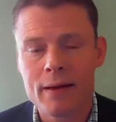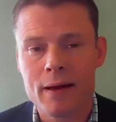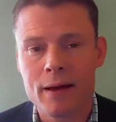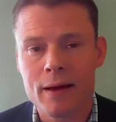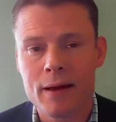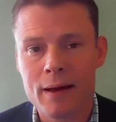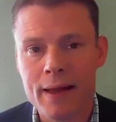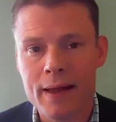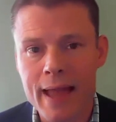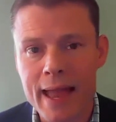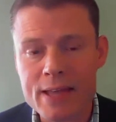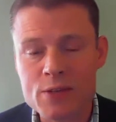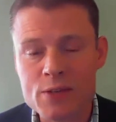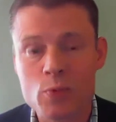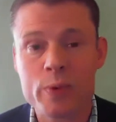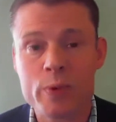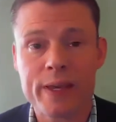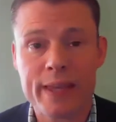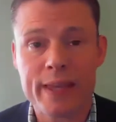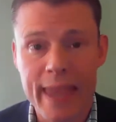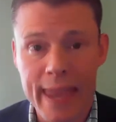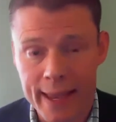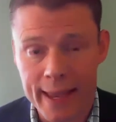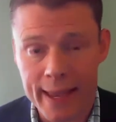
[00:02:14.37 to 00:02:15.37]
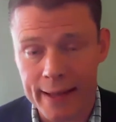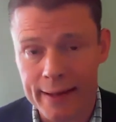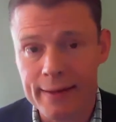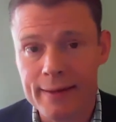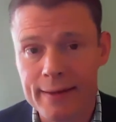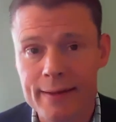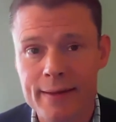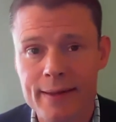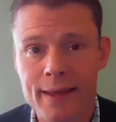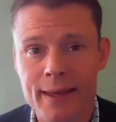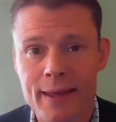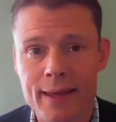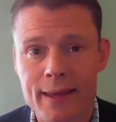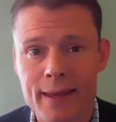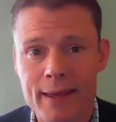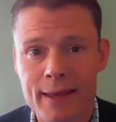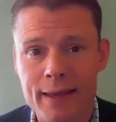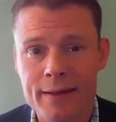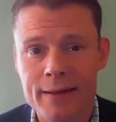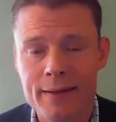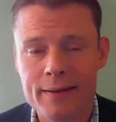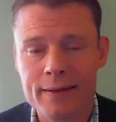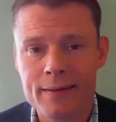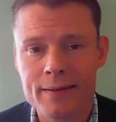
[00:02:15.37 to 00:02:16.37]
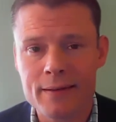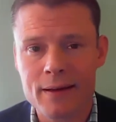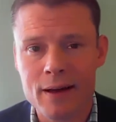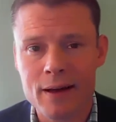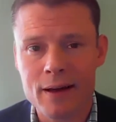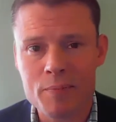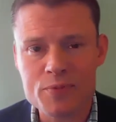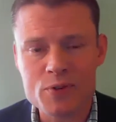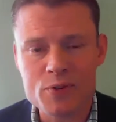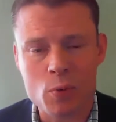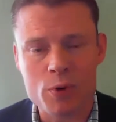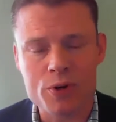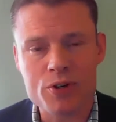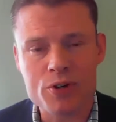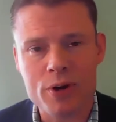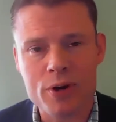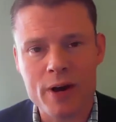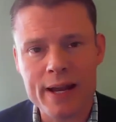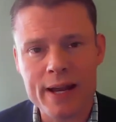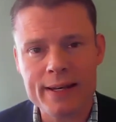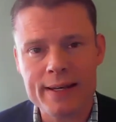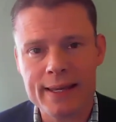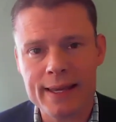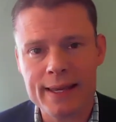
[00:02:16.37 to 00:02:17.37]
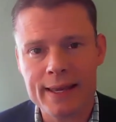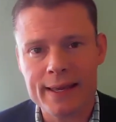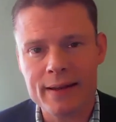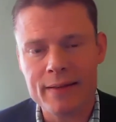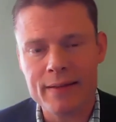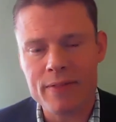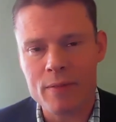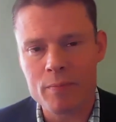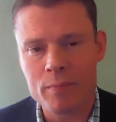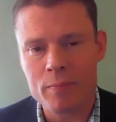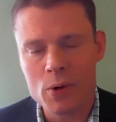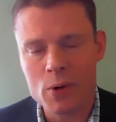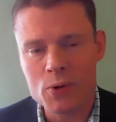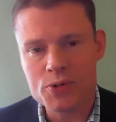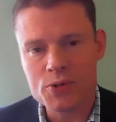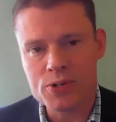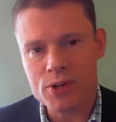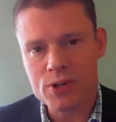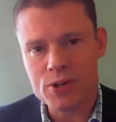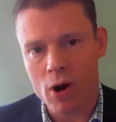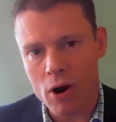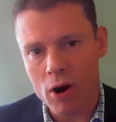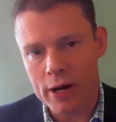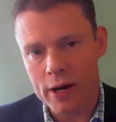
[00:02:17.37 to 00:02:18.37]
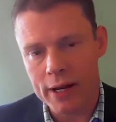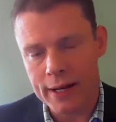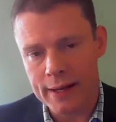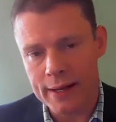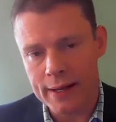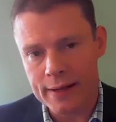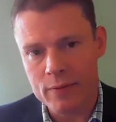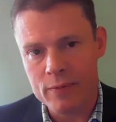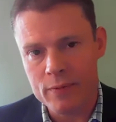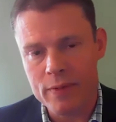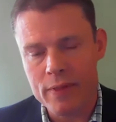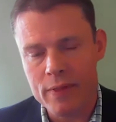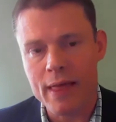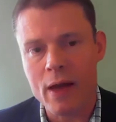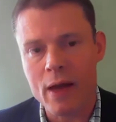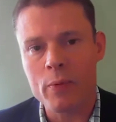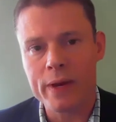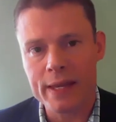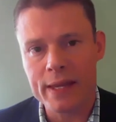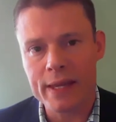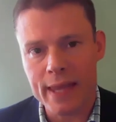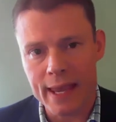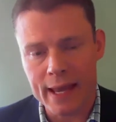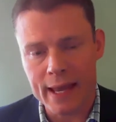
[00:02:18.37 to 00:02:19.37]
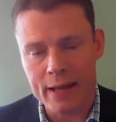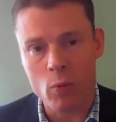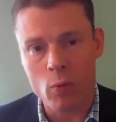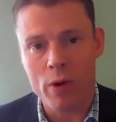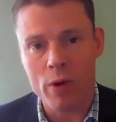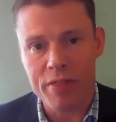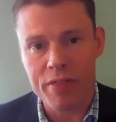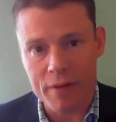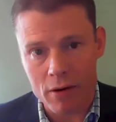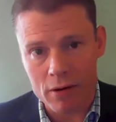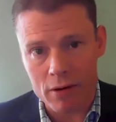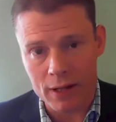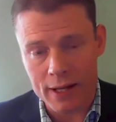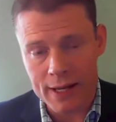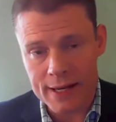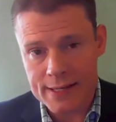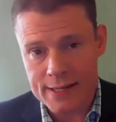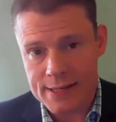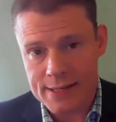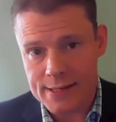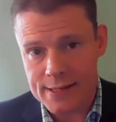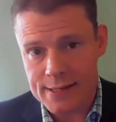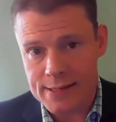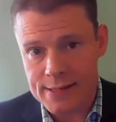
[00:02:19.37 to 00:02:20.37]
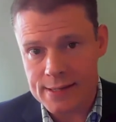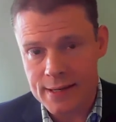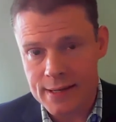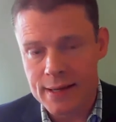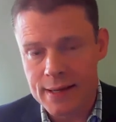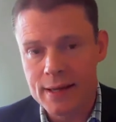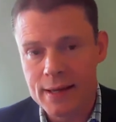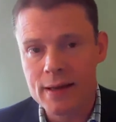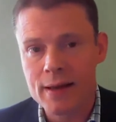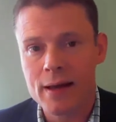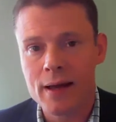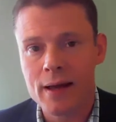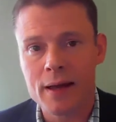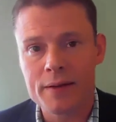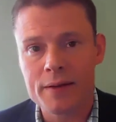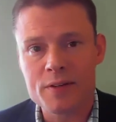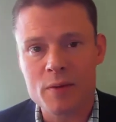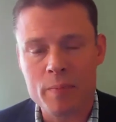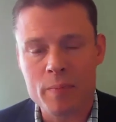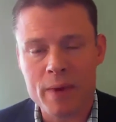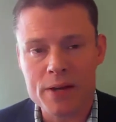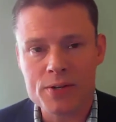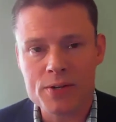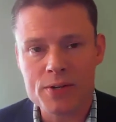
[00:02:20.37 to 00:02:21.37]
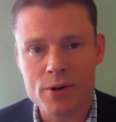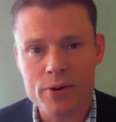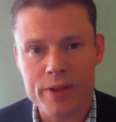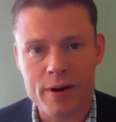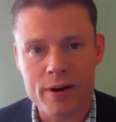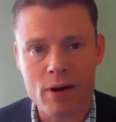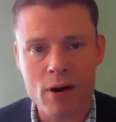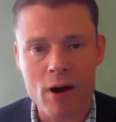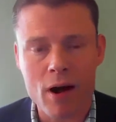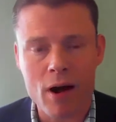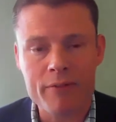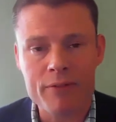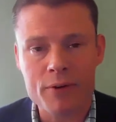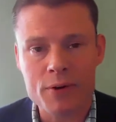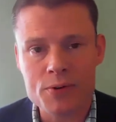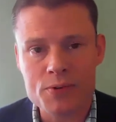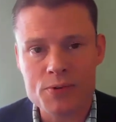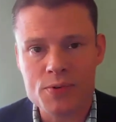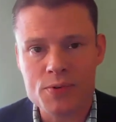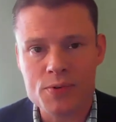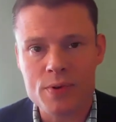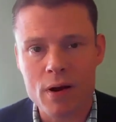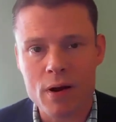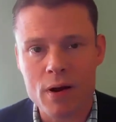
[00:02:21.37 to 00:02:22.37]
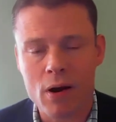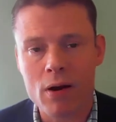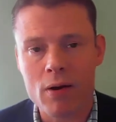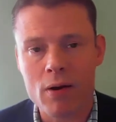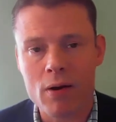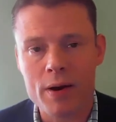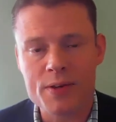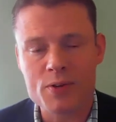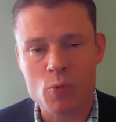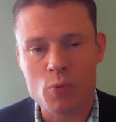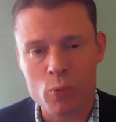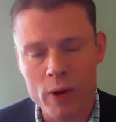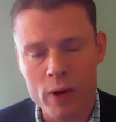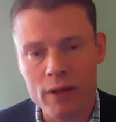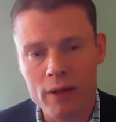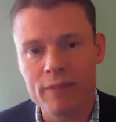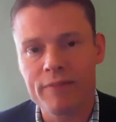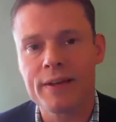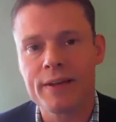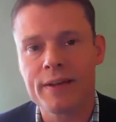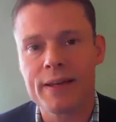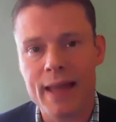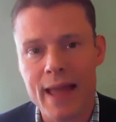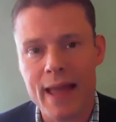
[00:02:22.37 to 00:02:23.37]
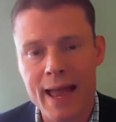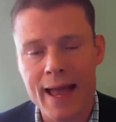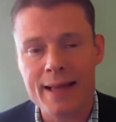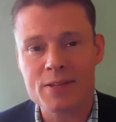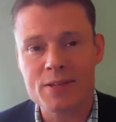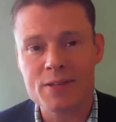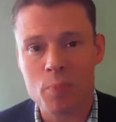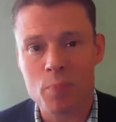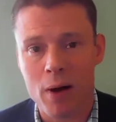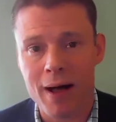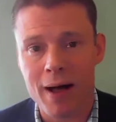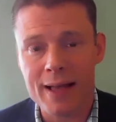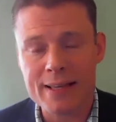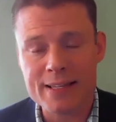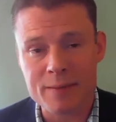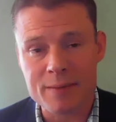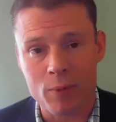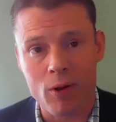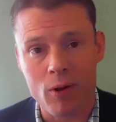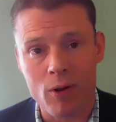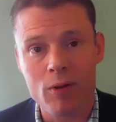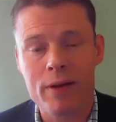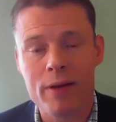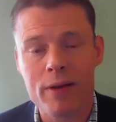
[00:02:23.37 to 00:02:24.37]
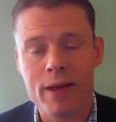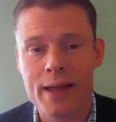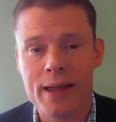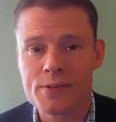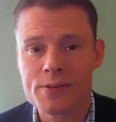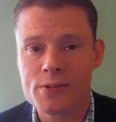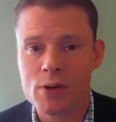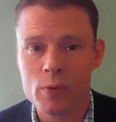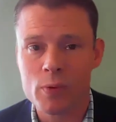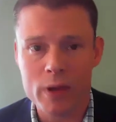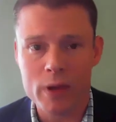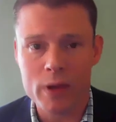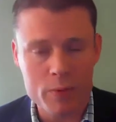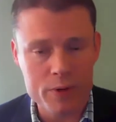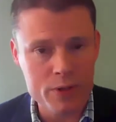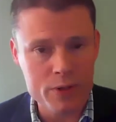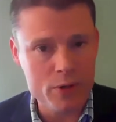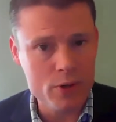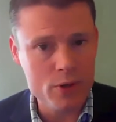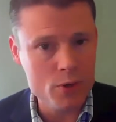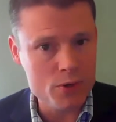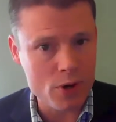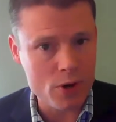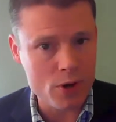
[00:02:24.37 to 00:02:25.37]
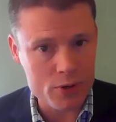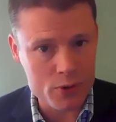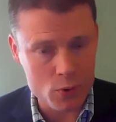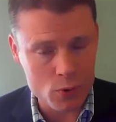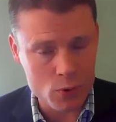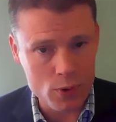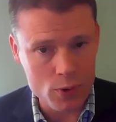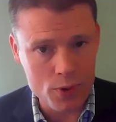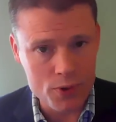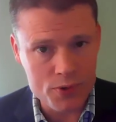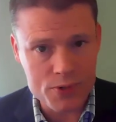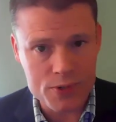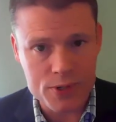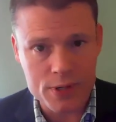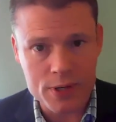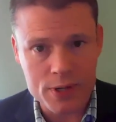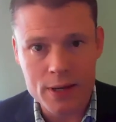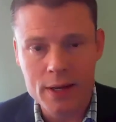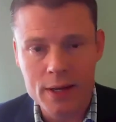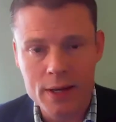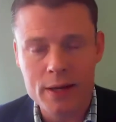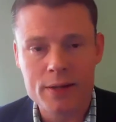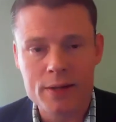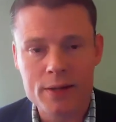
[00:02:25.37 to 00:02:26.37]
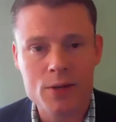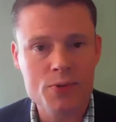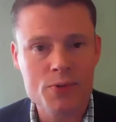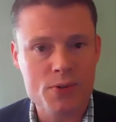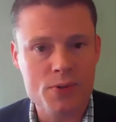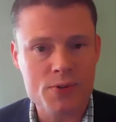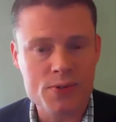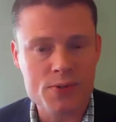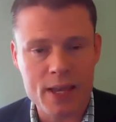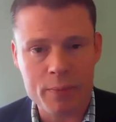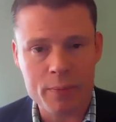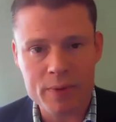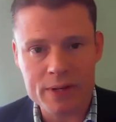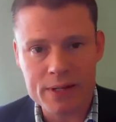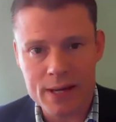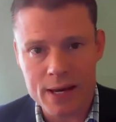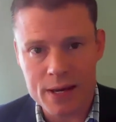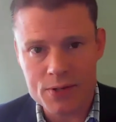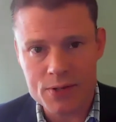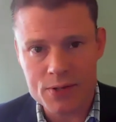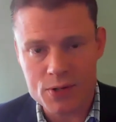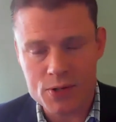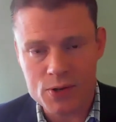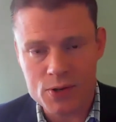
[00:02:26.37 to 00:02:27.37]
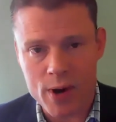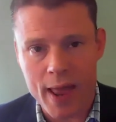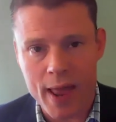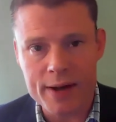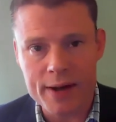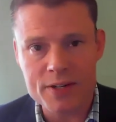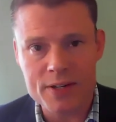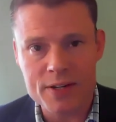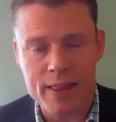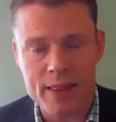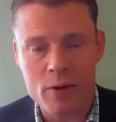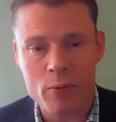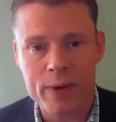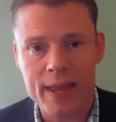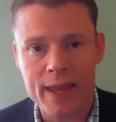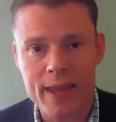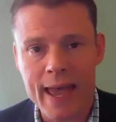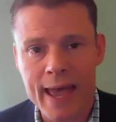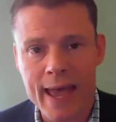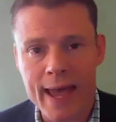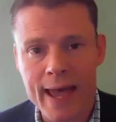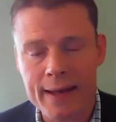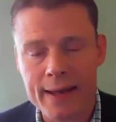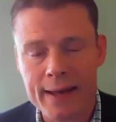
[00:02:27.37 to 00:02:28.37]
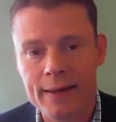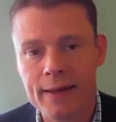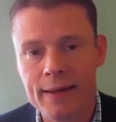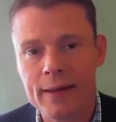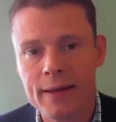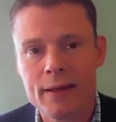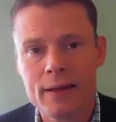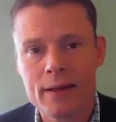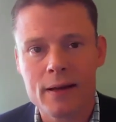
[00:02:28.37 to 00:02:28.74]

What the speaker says: as we can. And so we're trying to get the most targeted that we can with our lists to make sure that our offers are as relevant as possible. And so we would use our tools, use the segmentation strategy that we had,